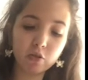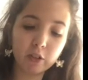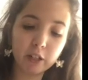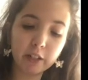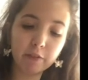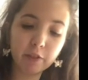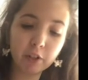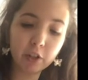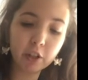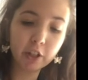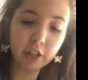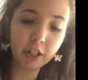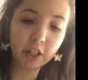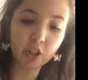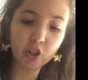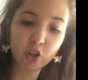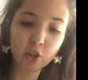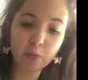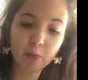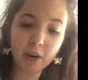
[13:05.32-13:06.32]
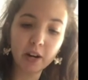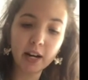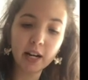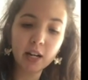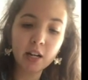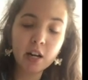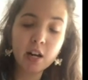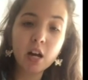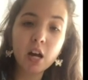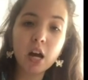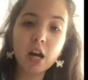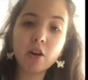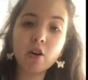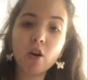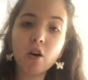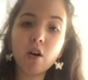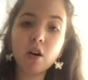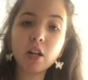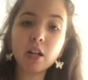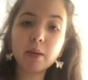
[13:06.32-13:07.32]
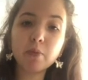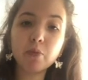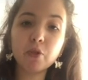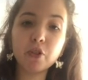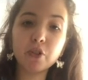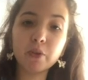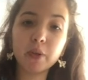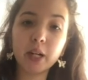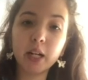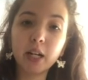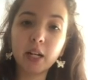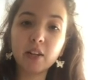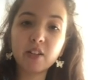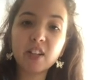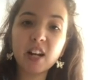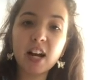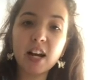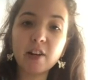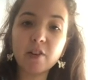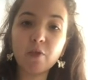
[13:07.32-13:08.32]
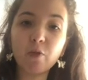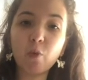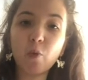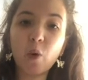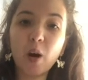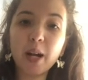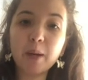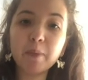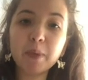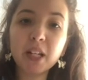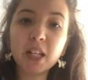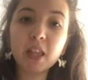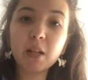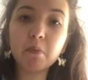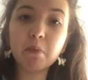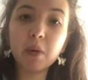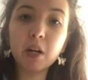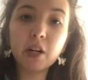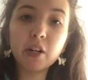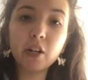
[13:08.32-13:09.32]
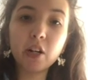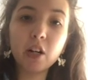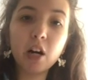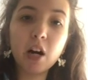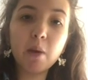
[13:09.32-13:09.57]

or even cooking spray. And all I'm doing is kind of wiping the butter